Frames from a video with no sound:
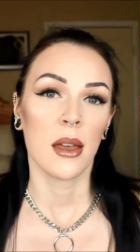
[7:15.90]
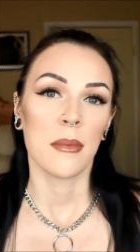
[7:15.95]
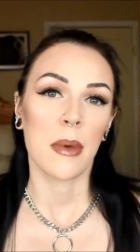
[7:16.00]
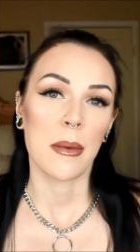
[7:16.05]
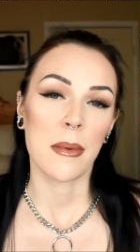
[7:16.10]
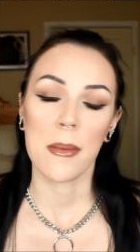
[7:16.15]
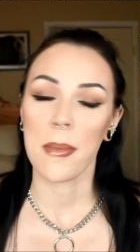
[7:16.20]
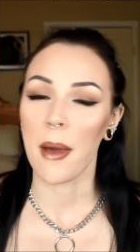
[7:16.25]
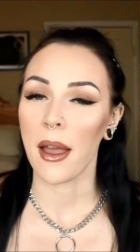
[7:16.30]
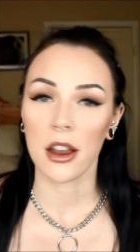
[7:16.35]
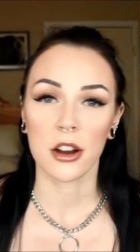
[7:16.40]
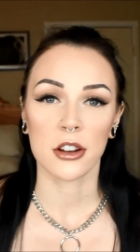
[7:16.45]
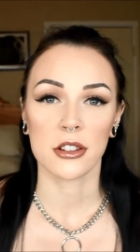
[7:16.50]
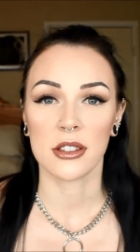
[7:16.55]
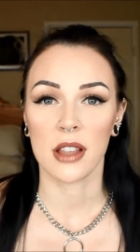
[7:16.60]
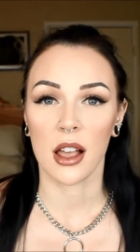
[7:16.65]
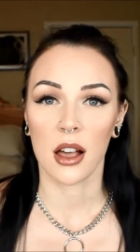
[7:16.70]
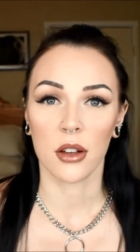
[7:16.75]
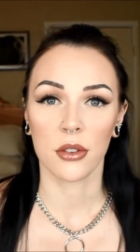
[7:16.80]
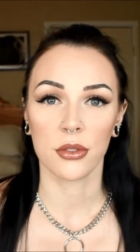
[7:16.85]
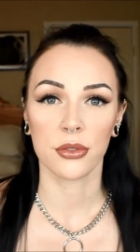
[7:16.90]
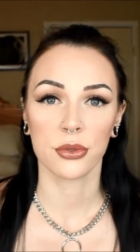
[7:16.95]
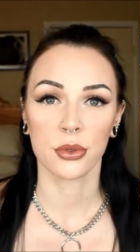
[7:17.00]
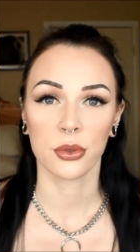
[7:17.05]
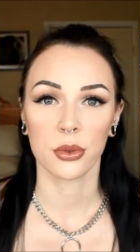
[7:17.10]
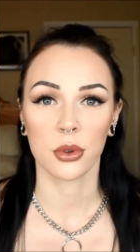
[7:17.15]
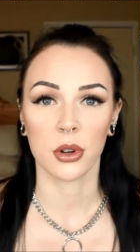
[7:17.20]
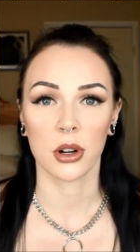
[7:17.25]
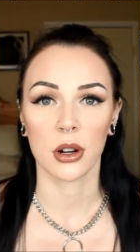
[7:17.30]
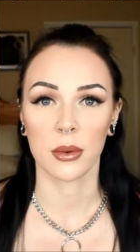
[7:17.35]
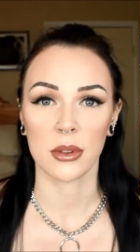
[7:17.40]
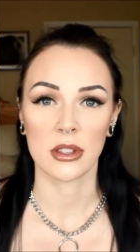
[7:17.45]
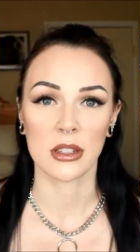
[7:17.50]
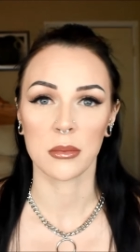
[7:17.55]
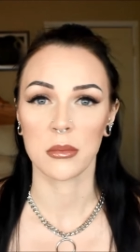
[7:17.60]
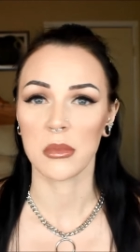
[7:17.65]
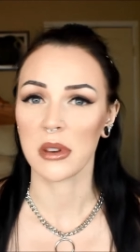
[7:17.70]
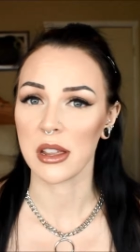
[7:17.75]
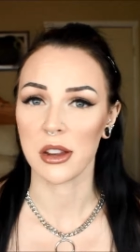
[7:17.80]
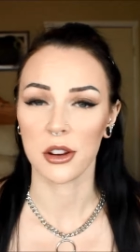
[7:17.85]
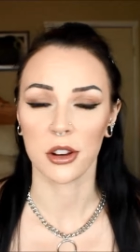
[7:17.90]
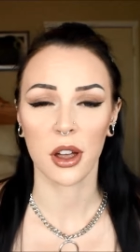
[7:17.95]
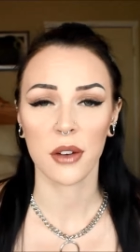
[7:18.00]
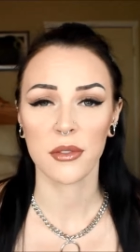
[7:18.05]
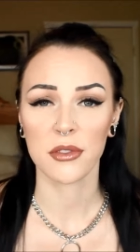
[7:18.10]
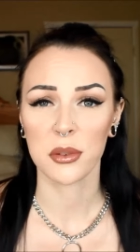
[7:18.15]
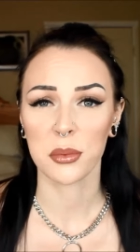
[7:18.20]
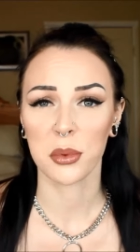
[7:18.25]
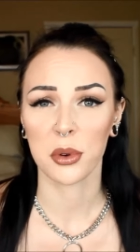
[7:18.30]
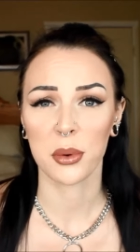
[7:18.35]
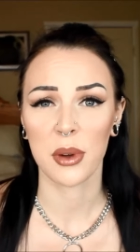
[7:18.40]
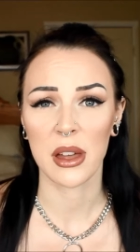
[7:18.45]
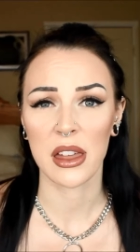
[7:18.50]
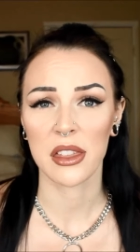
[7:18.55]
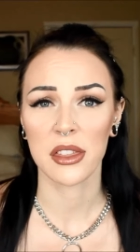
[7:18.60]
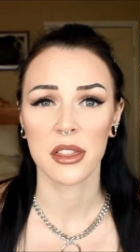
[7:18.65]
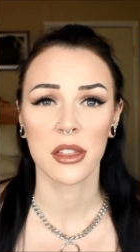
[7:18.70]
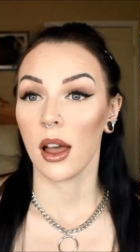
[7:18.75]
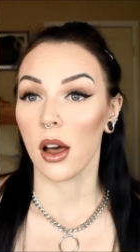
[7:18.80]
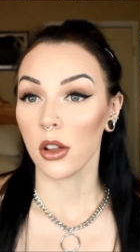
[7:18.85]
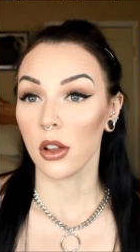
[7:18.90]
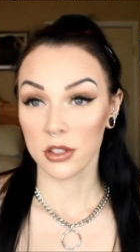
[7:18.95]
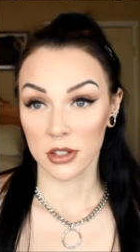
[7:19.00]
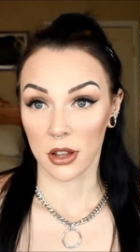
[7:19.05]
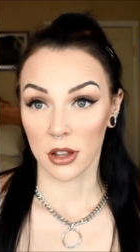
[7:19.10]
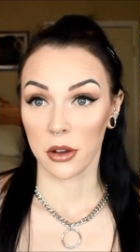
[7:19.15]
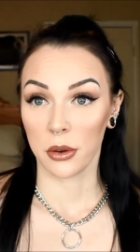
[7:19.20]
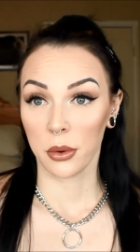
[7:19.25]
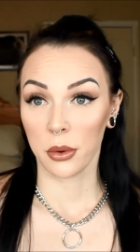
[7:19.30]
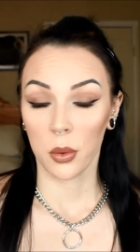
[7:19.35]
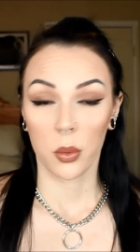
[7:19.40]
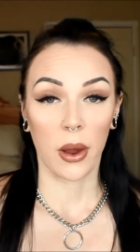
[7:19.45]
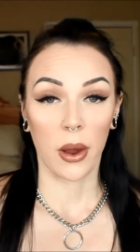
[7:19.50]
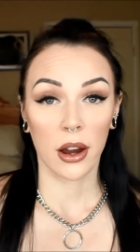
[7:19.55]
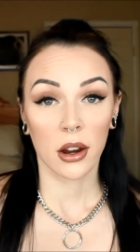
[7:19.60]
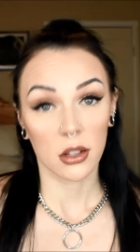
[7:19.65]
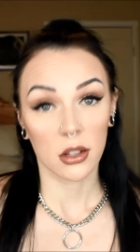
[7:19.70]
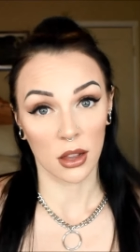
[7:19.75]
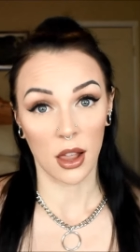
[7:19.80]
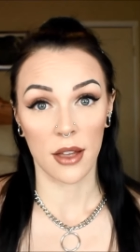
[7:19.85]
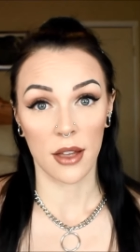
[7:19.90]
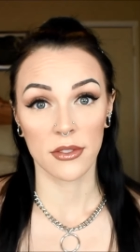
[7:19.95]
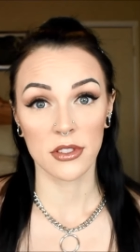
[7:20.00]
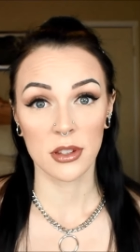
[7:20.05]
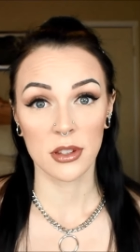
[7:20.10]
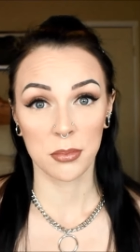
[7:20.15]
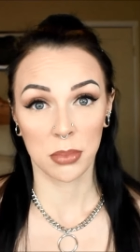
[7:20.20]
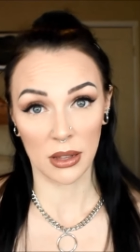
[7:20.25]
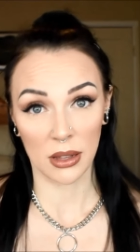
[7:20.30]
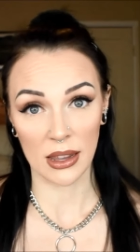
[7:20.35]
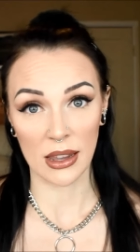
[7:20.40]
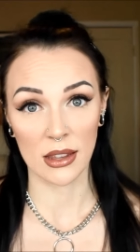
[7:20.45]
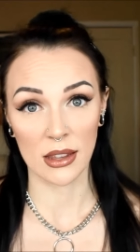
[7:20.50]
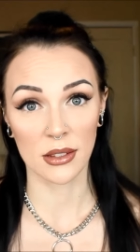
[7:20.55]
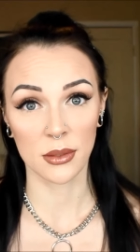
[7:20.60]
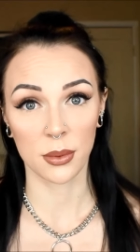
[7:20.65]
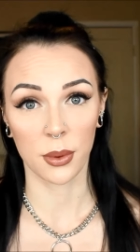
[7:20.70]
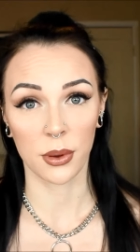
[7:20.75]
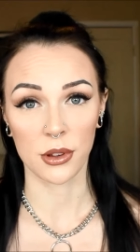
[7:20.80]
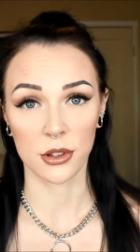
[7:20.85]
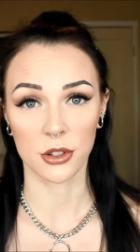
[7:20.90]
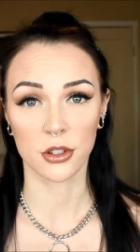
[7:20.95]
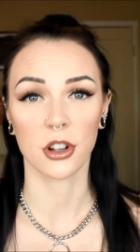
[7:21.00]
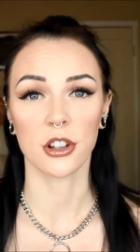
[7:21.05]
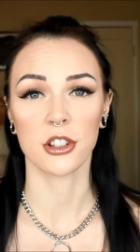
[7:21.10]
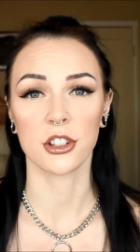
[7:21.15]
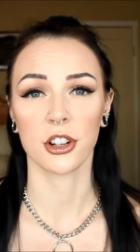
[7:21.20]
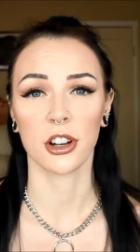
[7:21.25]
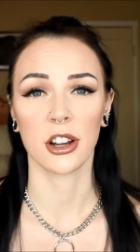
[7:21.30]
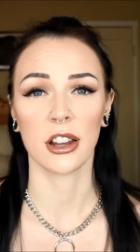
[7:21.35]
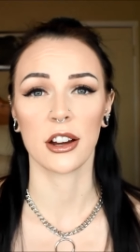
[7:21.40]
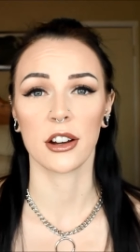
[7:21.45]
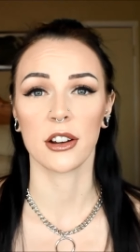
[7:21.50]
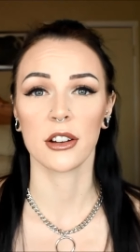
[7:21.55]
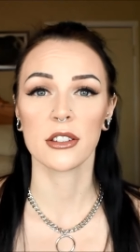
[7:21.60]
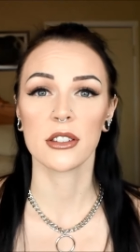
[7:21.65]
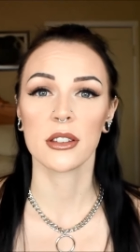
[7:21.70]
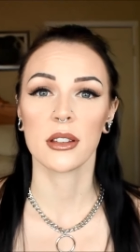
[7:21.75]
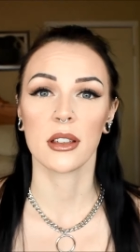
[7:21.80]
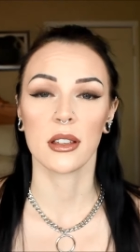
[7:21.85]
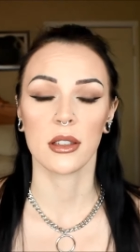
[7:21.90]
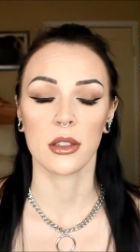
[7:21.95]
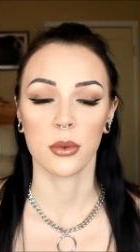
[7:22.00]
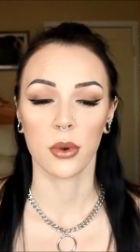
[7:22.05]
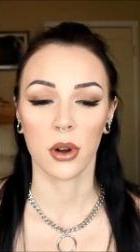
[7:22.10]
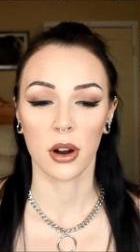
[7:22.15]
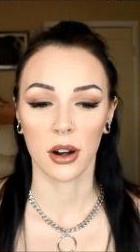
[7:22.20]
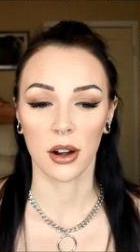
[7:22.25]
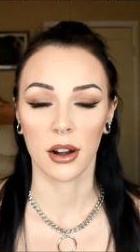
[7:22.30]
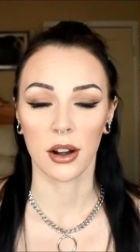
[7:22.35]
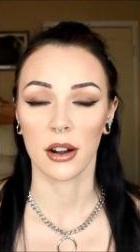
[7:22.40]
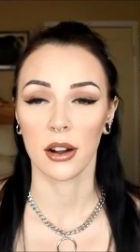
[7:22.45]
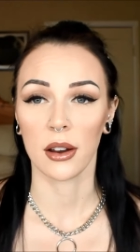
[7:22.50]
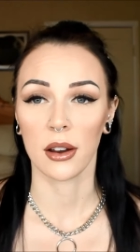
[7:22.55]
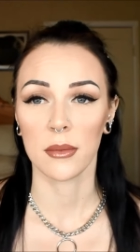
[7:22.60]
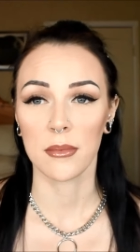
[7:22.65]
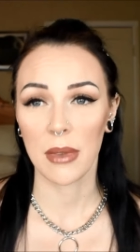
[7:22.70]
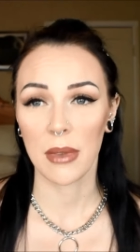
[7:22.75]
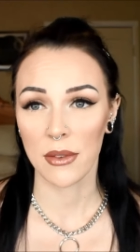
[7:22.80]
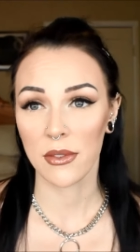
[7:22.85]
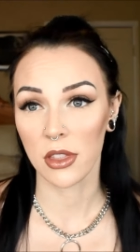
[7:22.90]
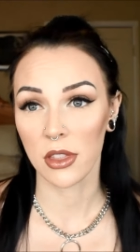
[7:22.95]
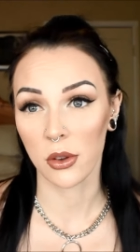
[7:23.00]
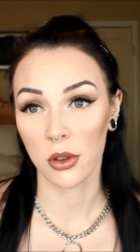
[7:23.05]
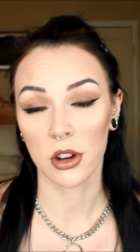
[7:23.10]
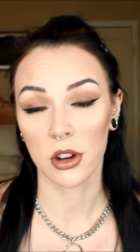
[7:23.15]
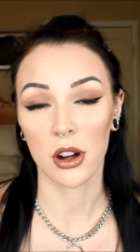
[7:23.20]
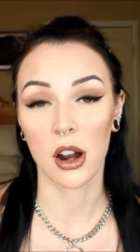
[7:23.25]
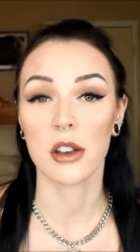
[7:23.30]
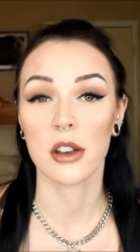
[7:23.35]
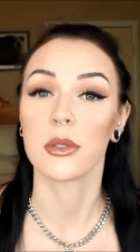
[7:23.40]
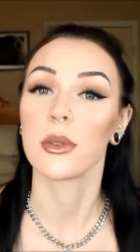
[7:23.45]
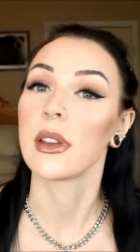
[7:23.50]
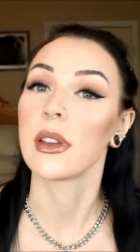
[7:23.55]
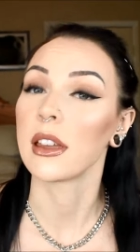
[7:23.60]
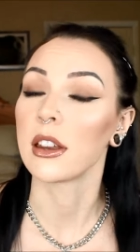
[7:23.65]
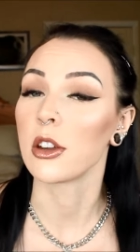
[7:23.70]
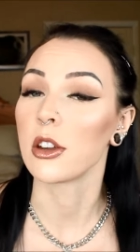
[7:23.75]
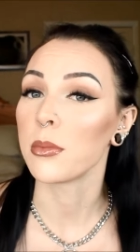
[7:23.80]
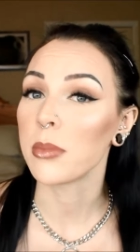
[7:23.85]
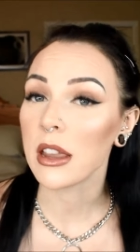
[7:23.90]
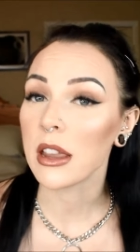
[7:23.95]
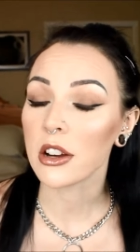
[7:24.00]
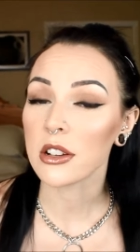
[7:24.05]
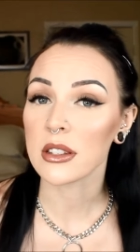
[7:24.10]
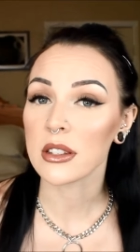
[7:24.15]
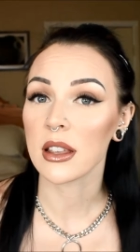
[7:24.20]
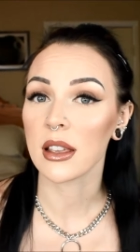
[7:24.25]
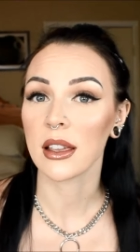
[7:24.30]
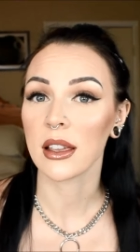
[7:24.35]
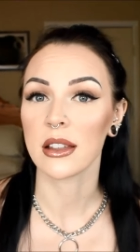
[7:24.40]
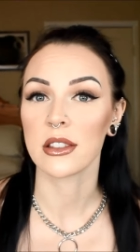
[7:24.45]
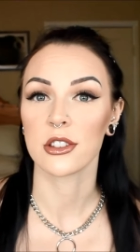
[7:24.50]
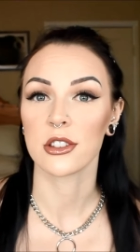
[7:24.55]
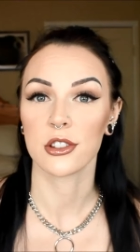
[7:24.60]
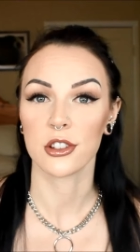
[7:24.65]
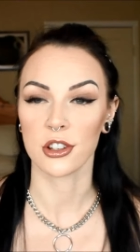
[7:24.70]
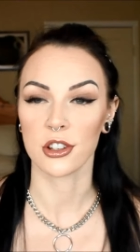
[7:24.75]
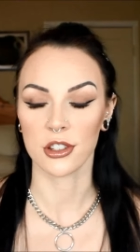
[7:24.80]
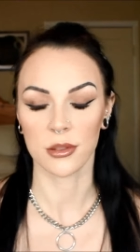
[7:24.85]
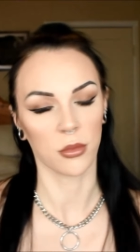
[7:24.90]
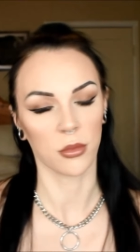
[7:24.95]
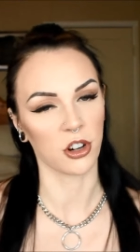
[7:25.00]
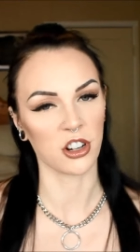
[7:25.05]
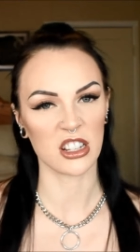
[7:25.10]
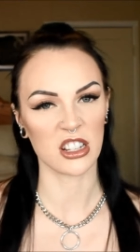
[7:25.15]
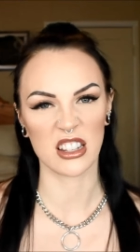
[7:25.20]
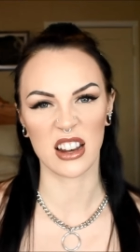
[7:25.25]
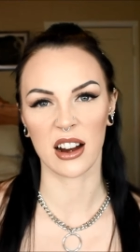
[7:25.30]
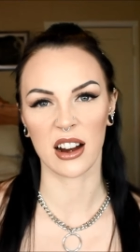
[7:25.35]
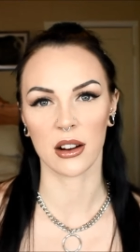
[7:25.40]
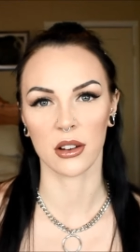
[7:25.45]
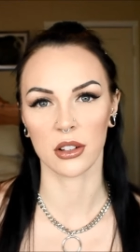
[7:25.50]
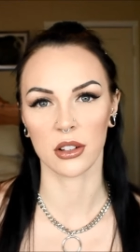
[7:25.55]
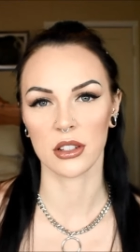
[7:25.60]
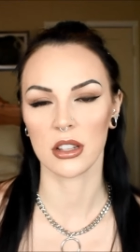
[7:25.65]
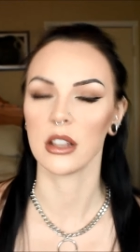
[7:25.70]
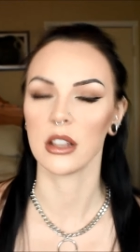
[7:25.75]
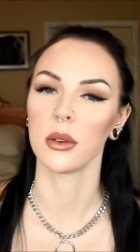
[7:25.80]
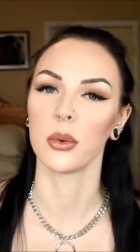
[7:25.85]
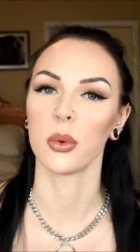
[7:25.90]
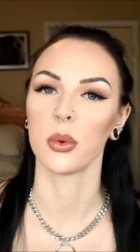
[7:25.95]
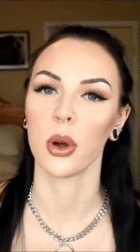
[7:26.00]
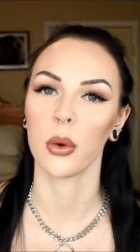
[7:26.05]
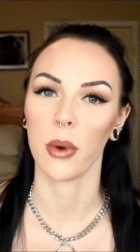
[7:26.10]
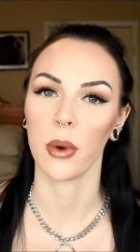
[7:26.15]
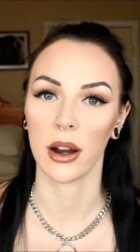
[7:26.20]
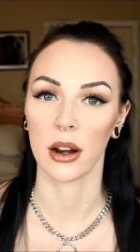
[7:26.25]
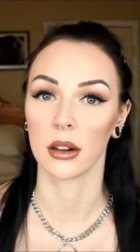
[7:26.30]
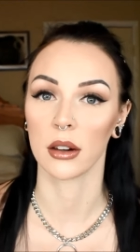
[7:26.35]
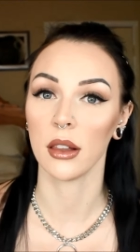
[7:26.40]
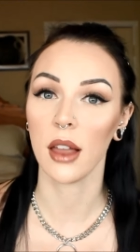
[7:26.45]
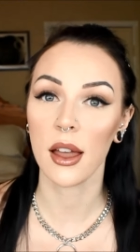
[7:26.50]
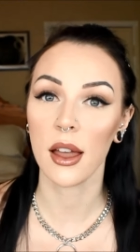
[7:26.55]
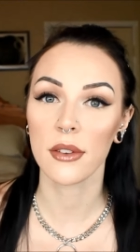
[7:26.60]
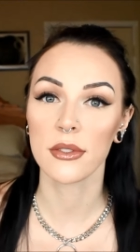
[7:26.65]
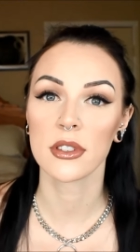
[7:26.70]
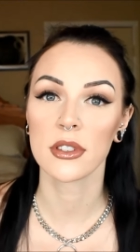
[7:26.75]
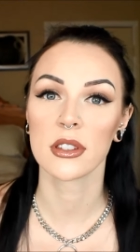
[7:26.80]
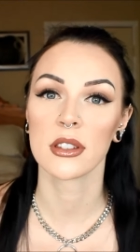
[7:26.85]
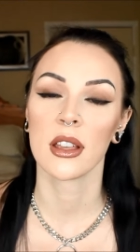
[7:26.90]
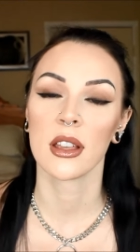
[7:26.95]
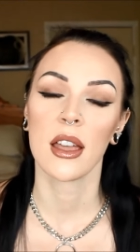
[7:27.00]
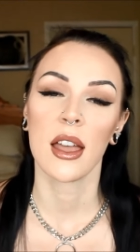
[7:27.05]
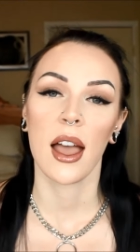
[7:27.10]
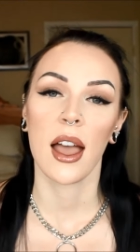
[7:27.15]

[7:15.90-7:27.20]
maybe by yourself or with somebody you're comfortable with. Also, wear gloves, please, while you stretch your ears. You are, even though you're not doing a new piercing, it's just more sterile to wear gloves.